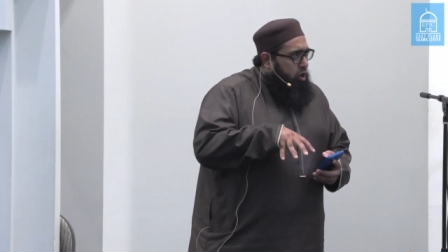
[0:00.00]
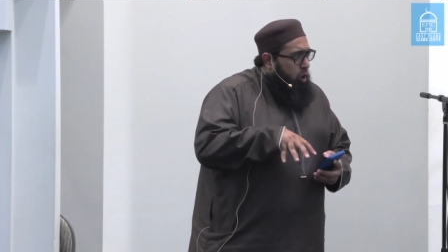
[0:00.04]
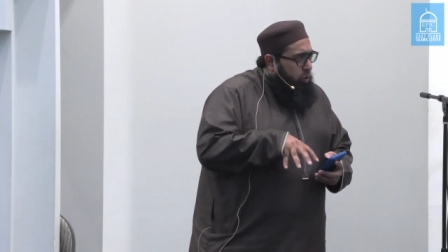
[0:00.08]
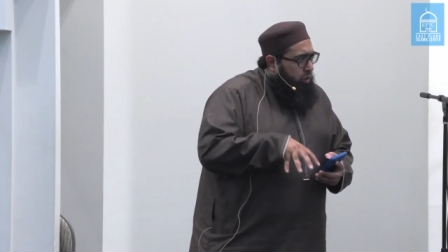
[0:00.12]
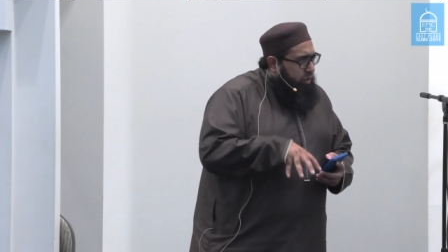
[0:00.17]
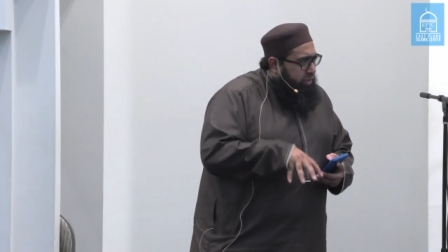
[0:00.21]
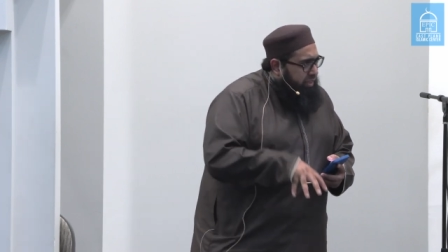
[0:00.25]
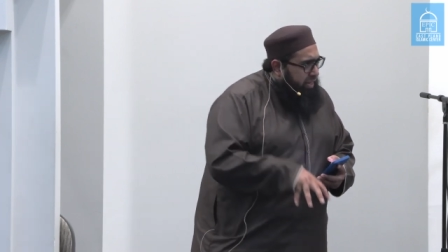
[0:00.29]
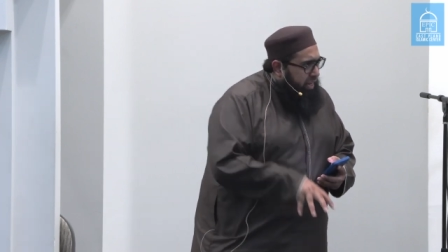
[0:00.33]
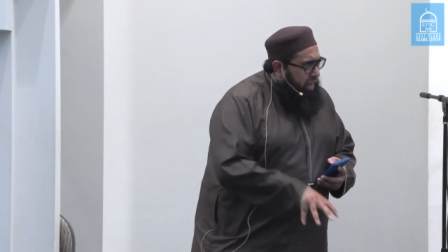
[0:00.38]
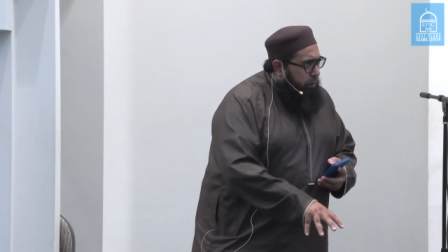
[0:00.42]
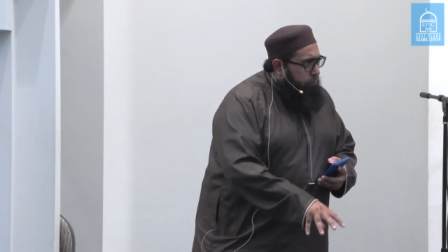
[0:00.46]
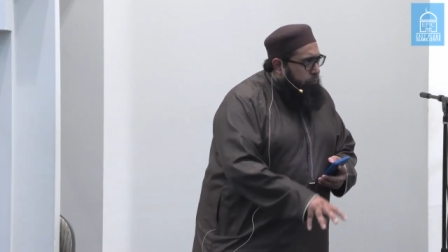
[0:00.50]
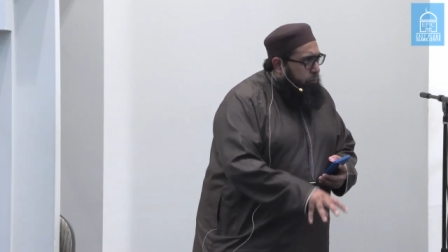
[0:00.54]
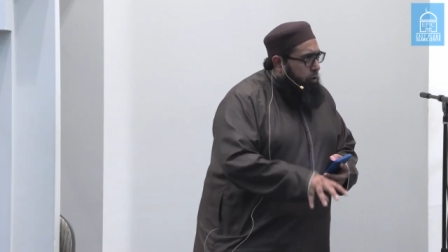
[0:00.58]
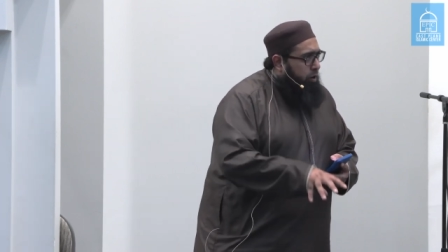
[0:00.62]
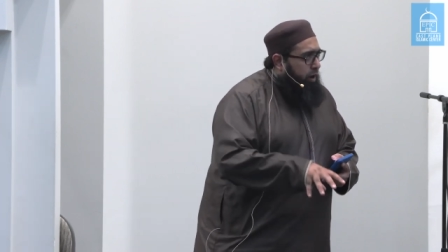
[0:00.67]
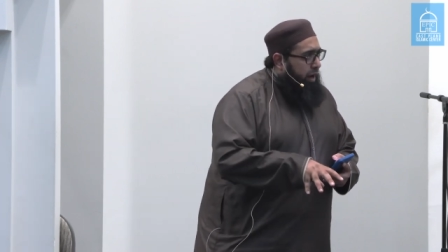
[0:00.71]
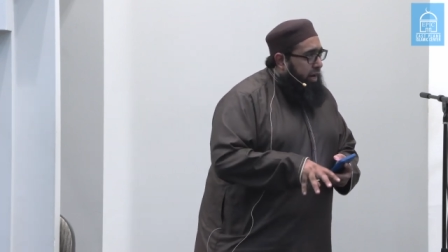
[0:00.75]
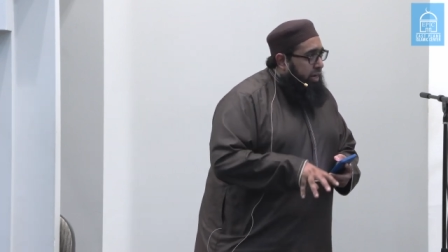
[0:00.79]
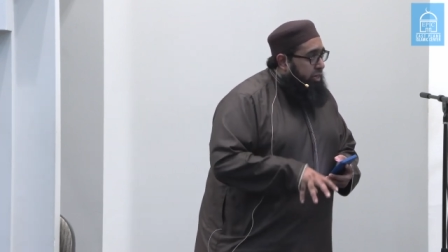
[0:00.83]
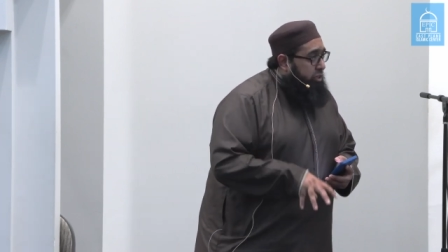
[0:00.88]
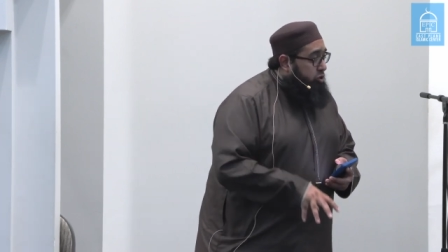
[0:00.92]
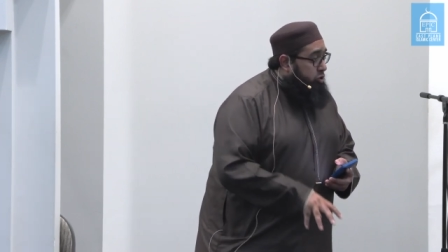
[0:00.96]
go
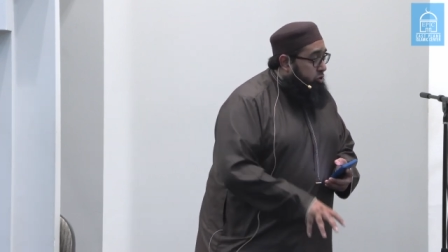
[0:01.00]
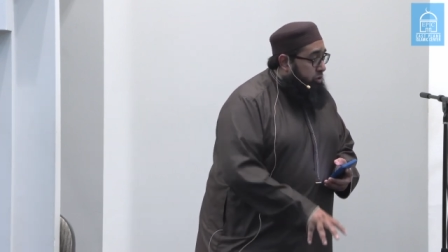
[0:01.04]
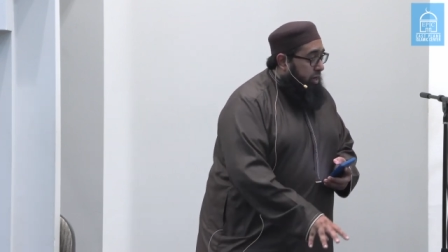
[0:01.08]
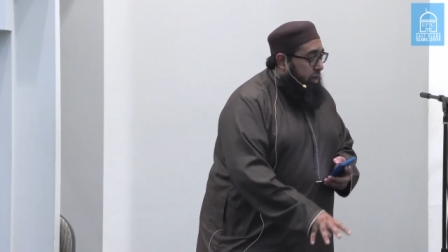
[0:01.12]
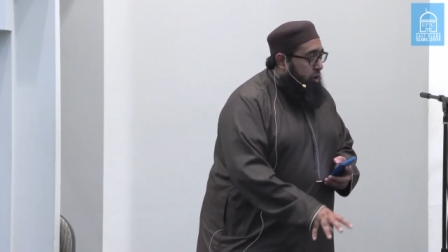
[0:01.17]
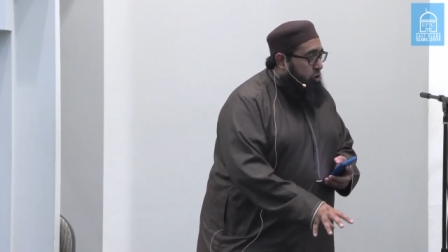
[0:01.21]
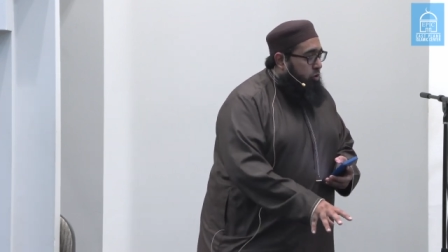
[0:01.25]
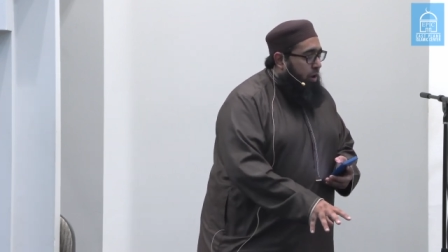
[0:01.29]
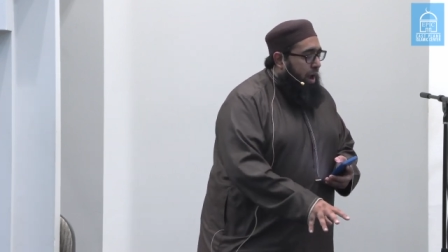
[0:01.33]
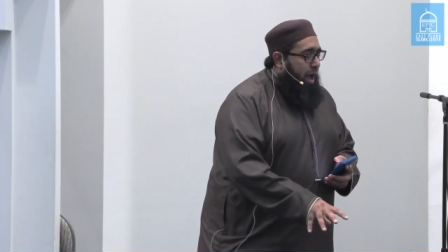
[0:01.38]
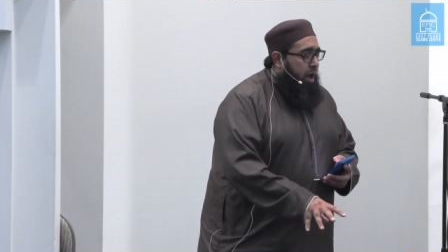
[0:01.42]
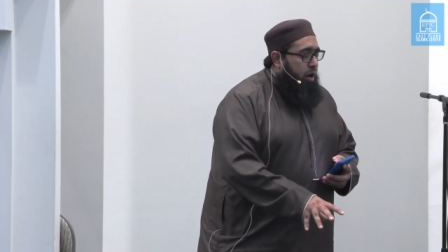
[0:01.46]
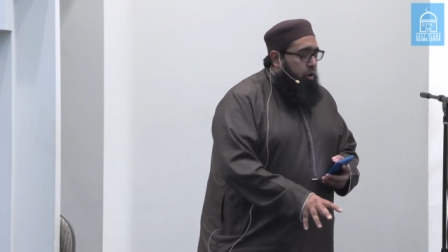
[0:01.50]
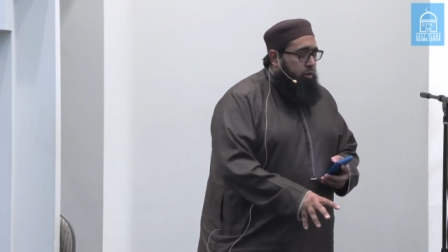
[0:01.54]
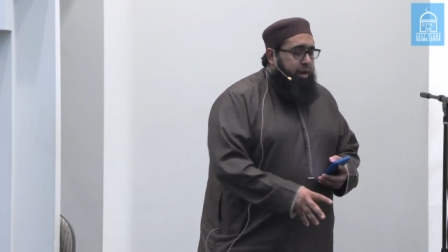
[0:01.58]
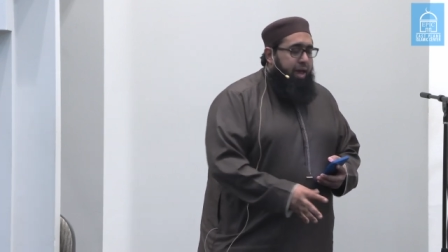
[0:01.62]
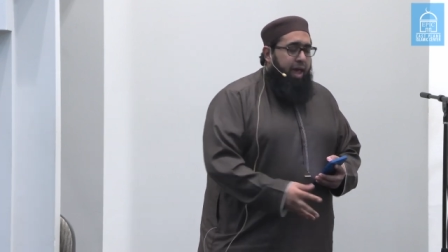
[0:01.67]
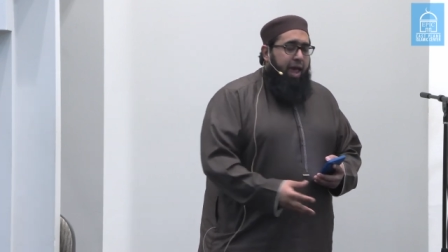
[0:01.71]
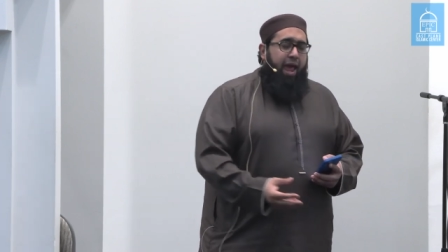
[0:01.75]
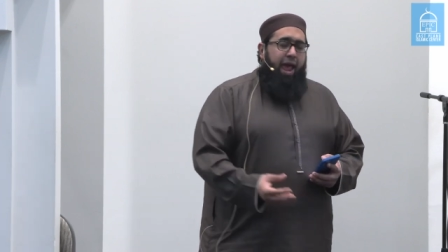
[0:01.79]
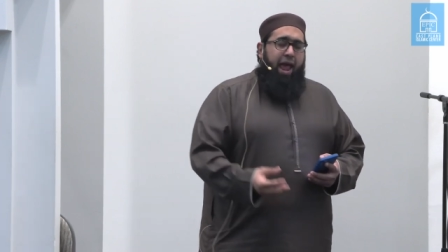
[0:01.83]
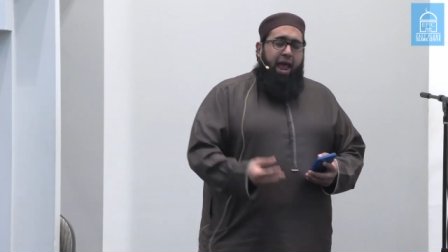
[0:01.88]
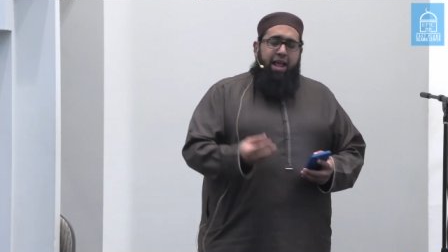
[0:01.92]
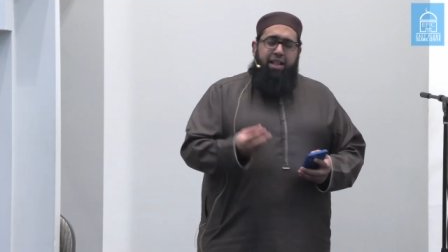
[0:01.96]
deeper into the ground
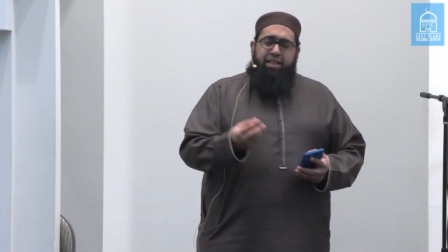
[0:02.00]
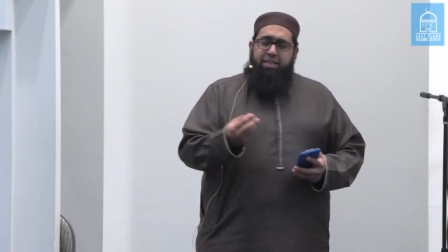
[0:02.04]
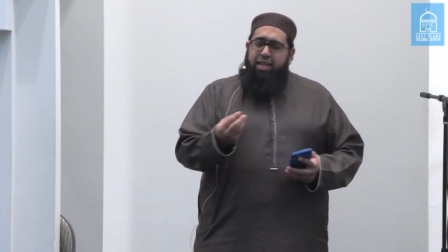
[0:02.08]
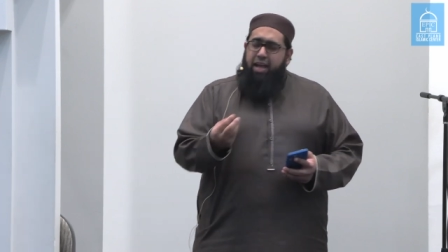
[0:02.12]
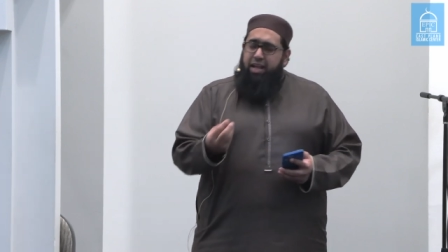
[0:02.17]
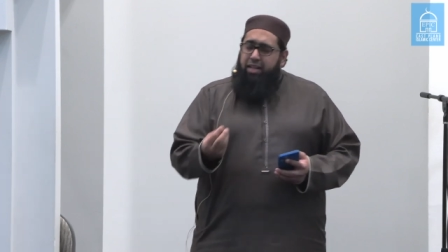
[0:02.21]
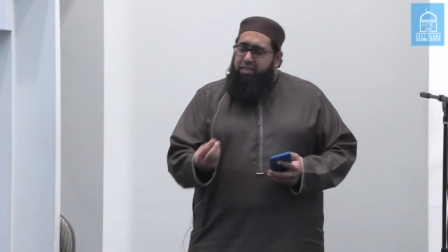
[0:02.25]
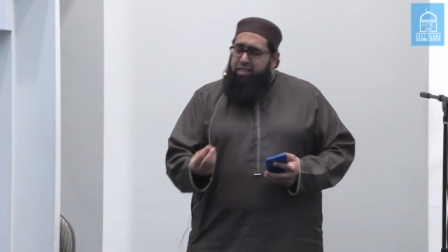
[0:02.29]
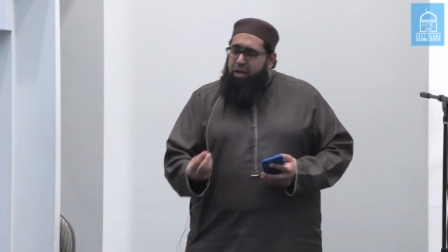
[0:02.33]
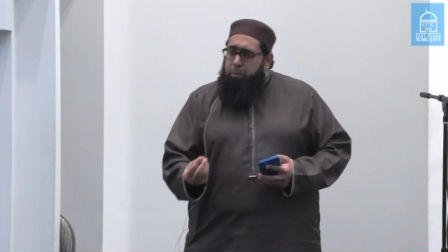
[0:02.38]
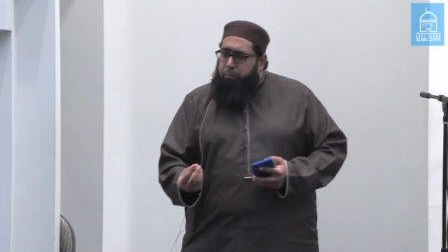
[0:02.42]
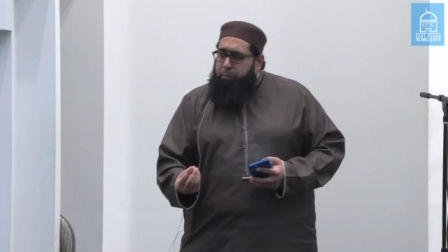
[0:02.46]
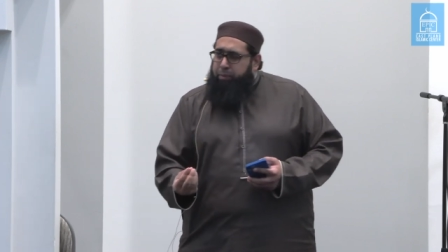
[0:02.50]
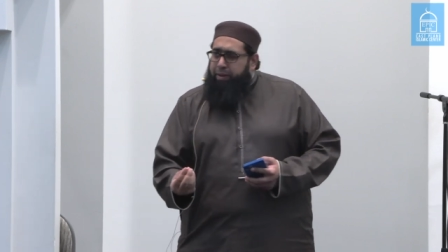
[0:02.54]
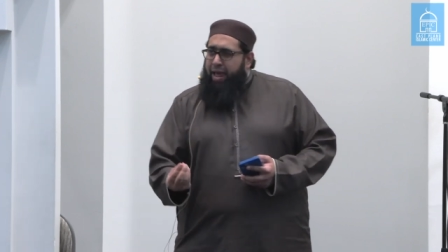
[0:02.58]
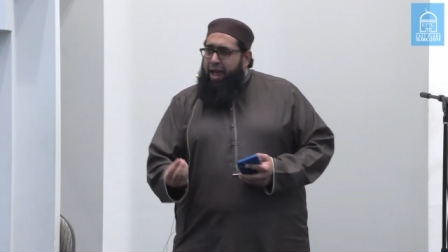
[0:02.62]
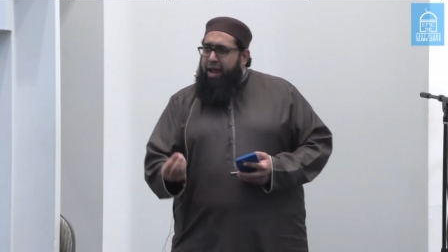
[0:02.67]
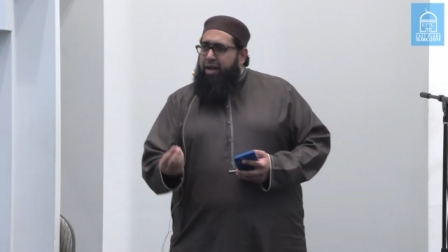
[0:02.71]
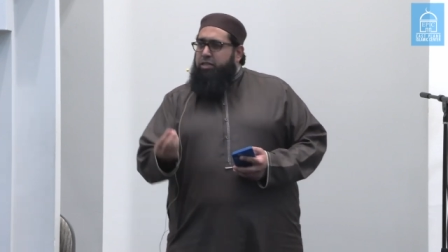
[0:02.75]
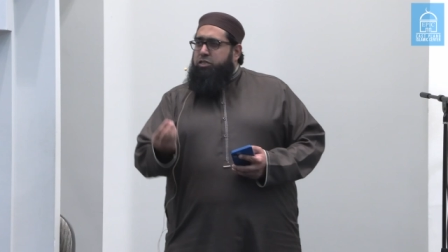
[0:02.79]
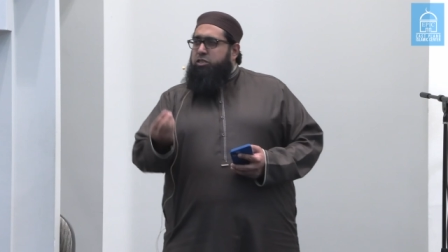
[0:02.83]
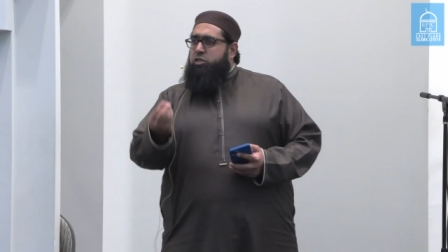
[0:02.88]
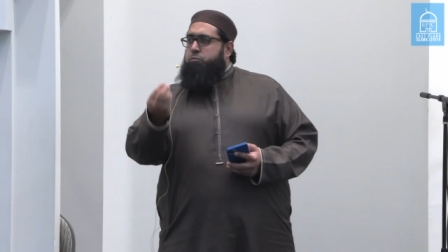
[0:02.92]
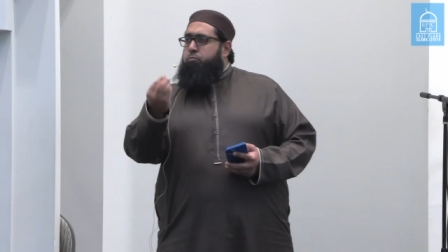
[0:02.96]
and then the
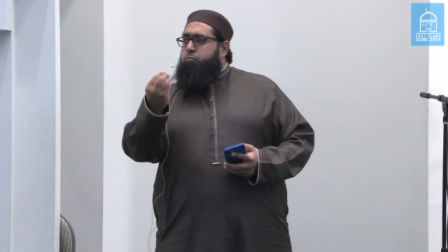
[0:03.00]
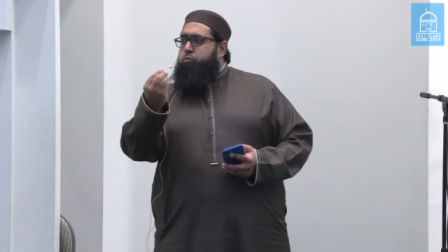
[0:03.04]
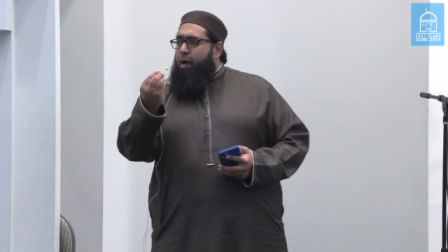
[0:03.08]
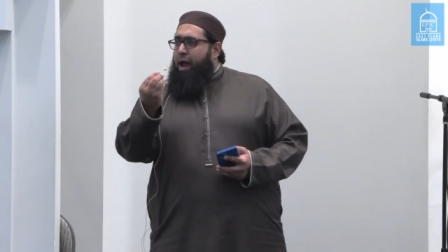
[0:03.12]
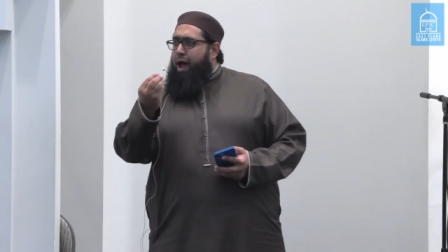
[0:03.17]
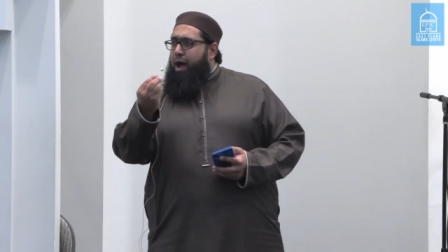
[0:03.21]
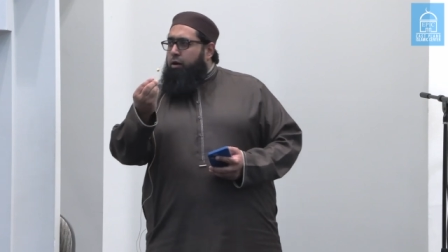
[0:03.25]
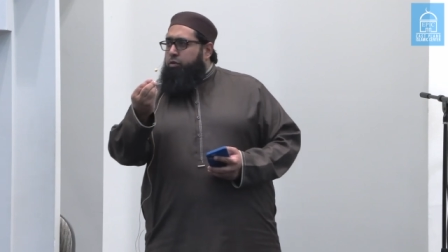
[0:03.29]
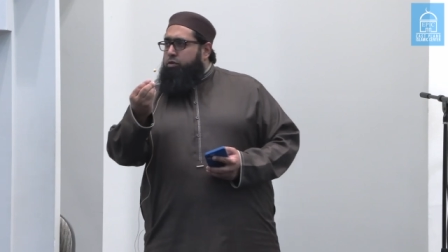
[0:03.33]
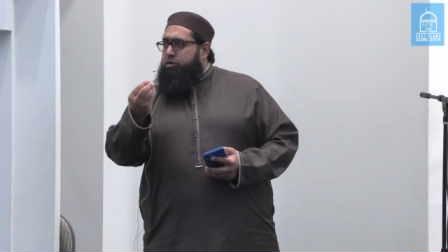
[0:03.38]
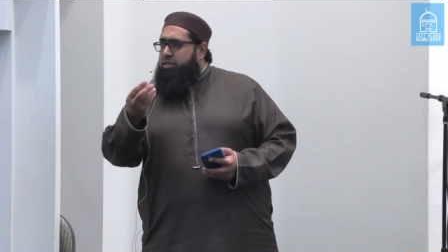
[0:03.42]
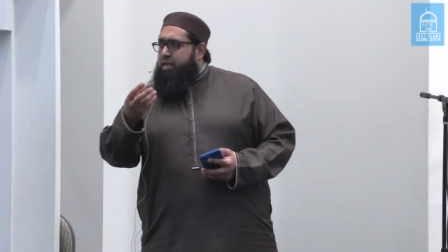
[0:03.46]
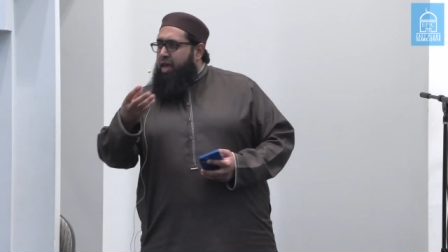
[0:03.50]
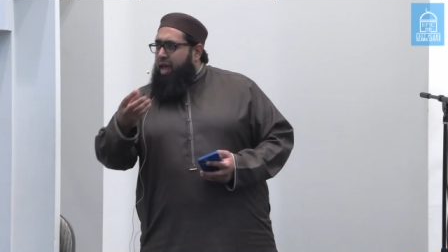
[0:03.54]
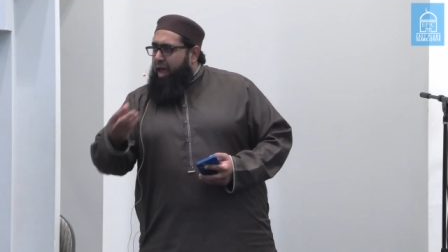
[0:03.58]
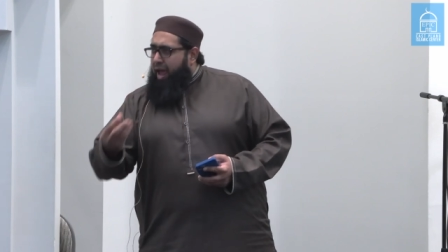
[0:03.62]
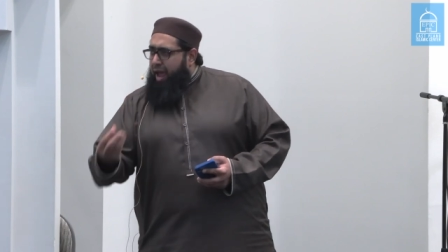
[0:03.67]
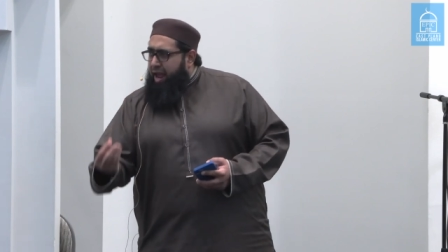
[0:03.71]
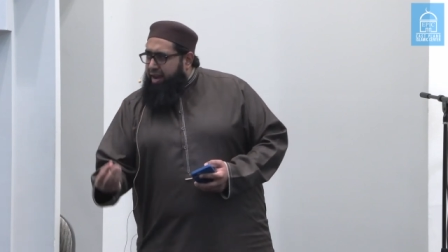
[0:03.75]
plant sprouts.